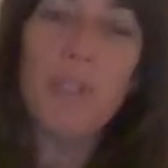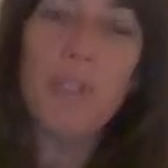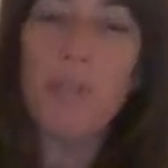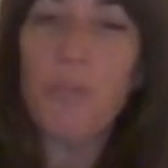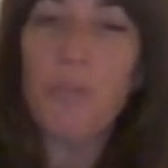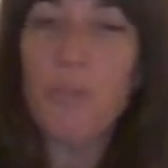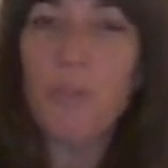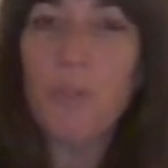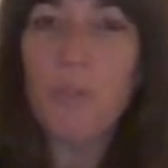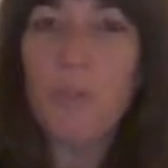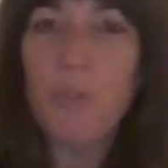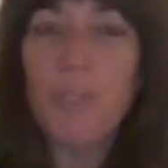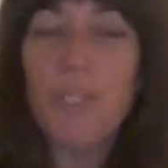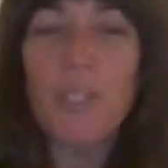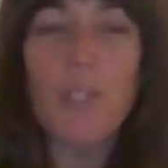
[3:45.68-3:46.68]
different
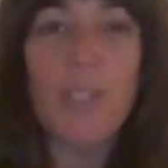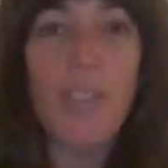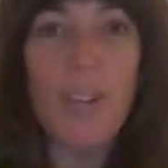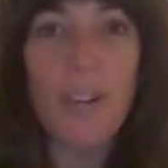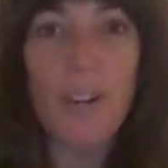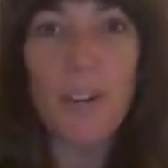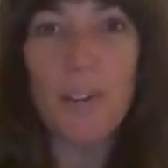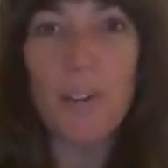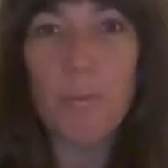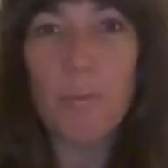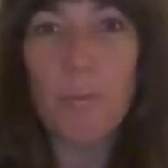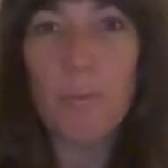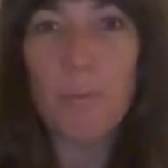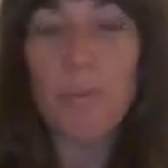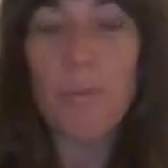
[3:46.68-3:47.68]
tools, and you can on
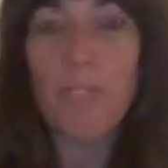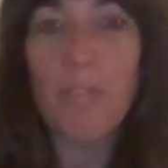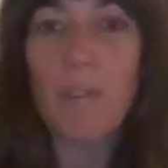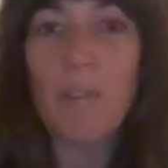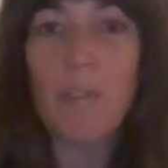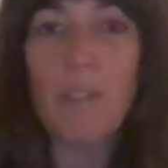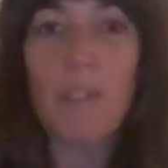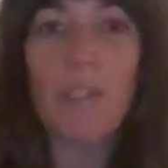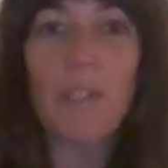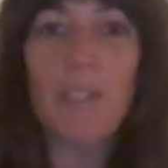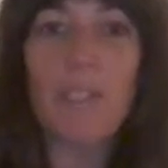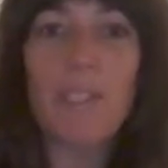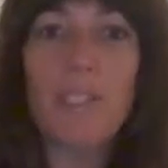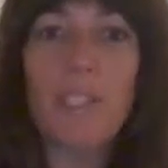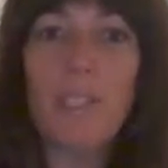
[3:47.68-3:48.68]
Aroma Tools have a look.
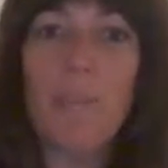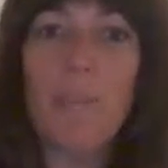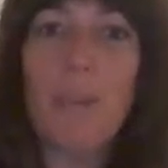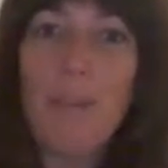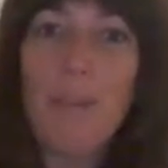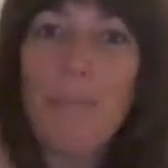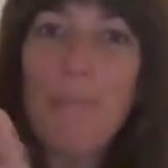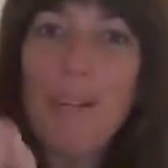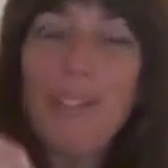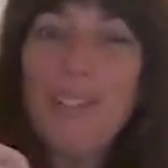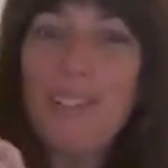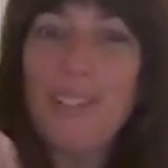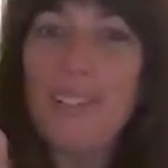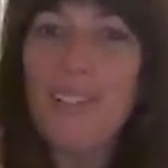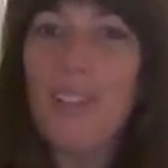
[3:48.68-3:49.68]
There's little
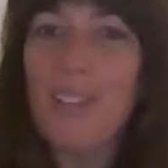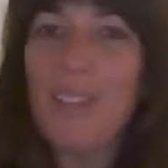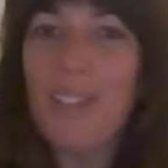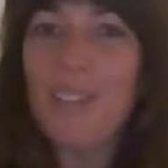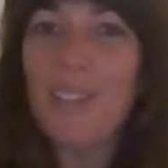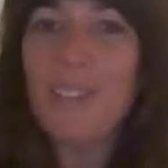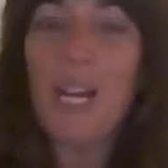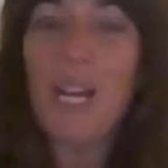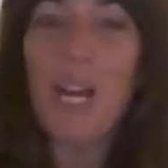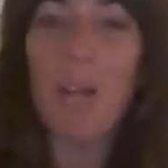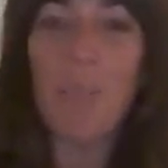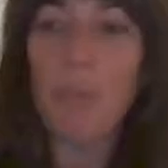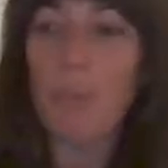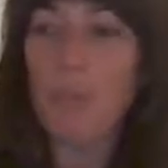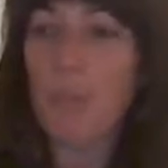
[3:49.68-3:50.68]
pipettes and little things that
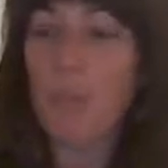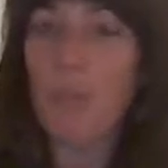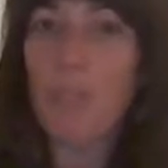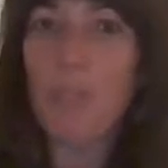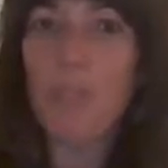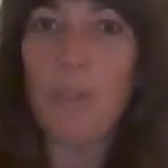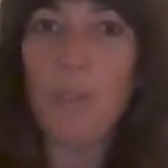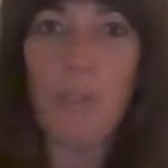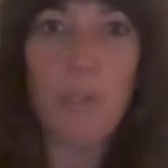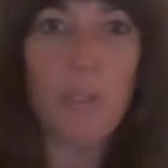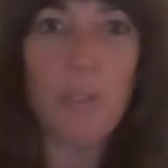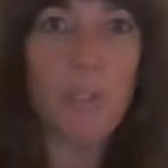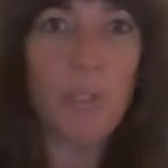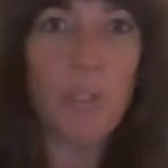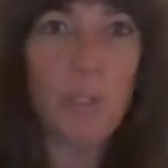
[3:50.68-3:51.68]
help you squeeze the oil
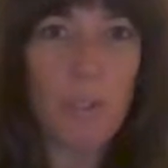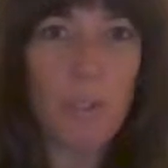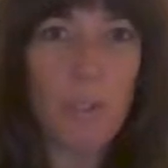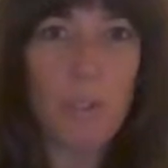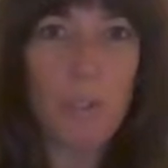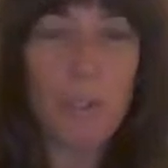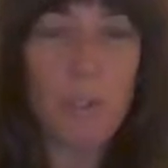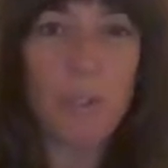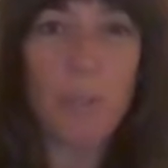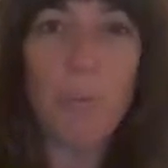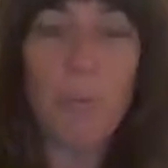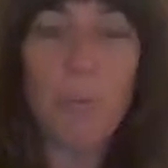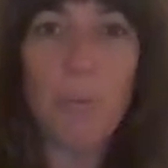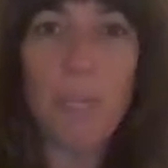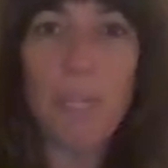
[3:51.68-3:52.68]
so you can be
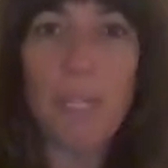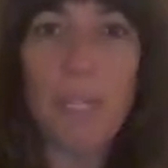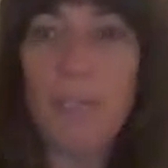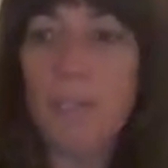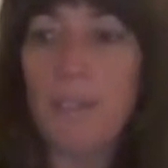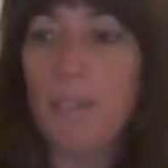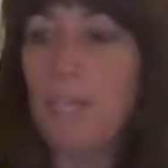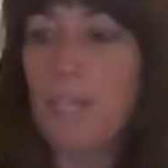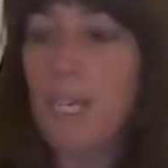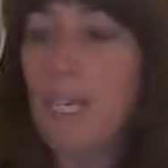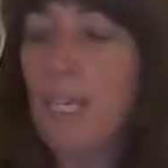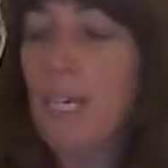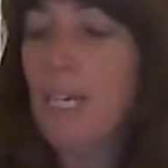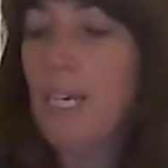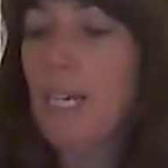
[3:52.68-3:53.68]
super precise.
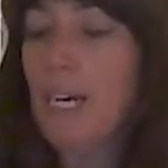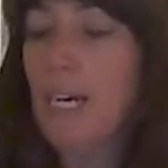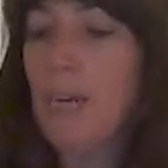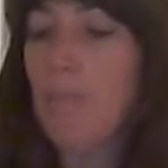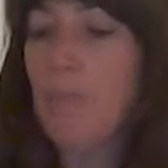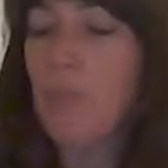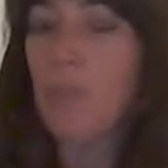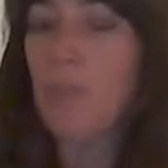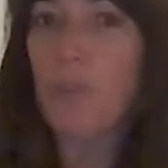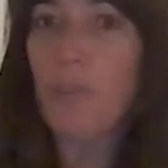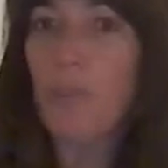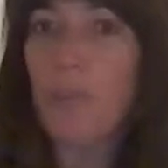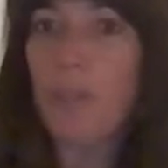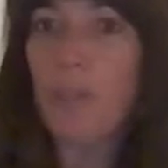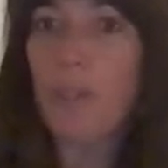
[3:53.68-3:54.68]
Certain
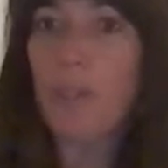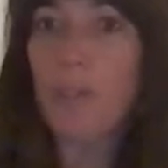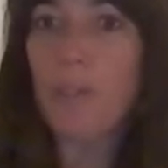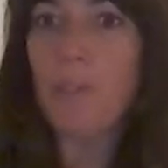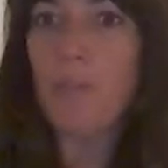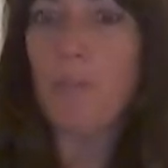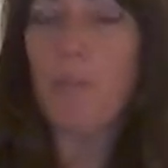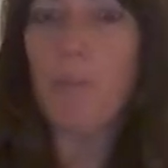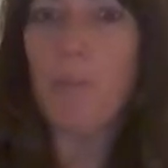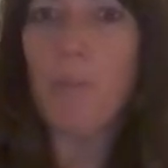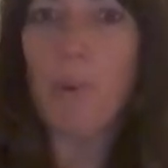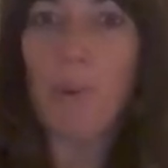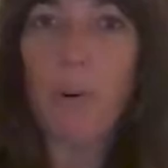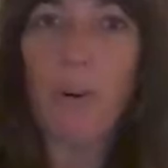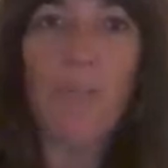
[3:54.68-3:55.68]
oils will
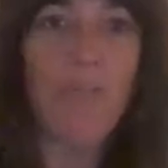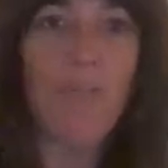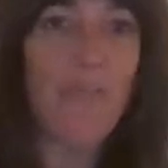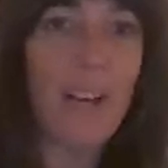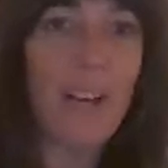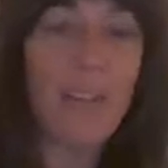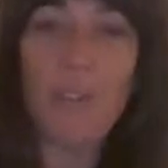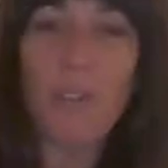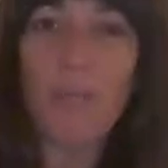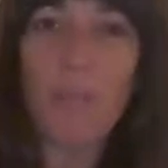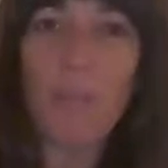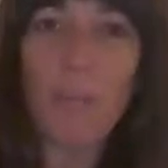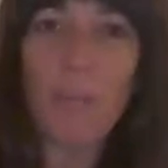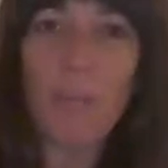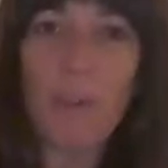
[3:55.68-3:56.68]
pour out faster
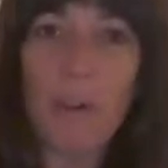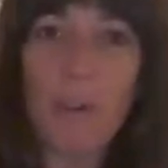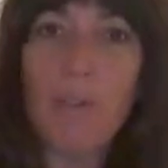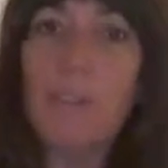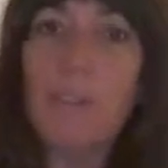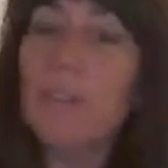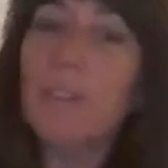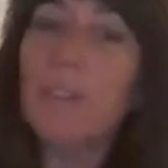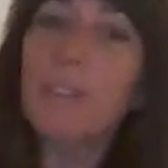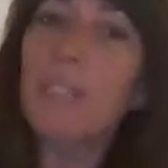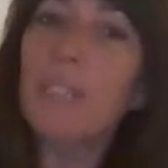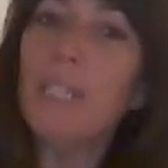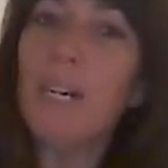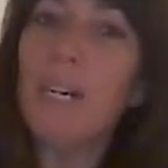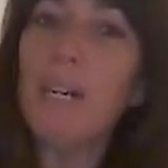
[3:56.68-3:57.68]
from the bottle.
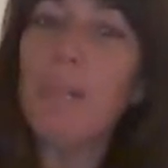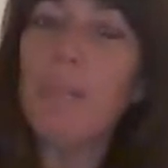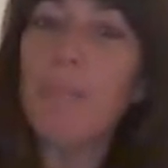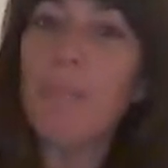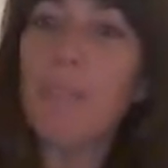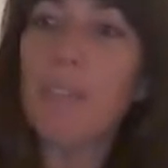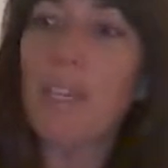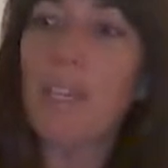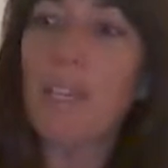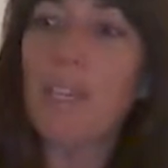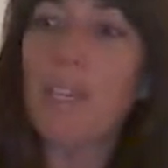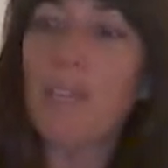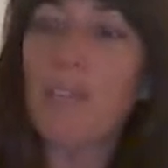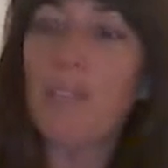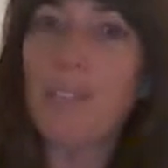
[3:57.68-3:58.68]

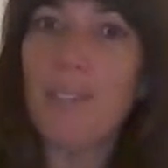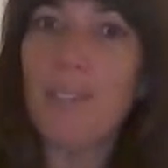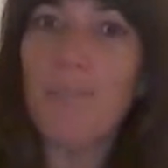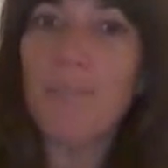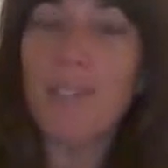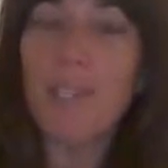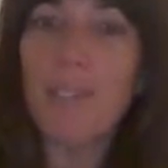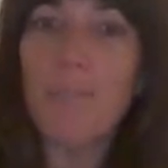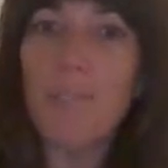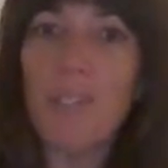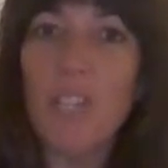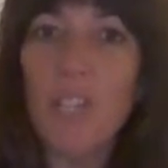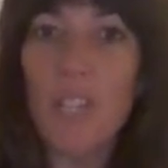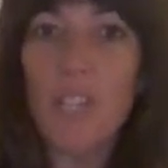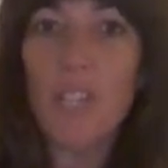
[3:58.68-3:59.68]
And so
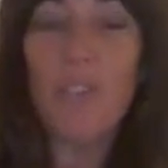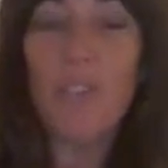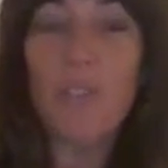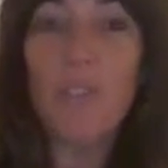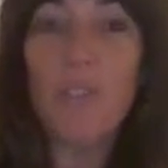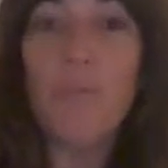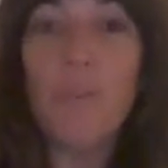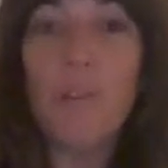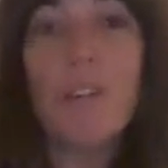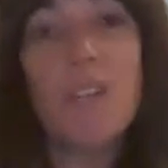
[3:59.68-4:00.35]
sometimes you do want to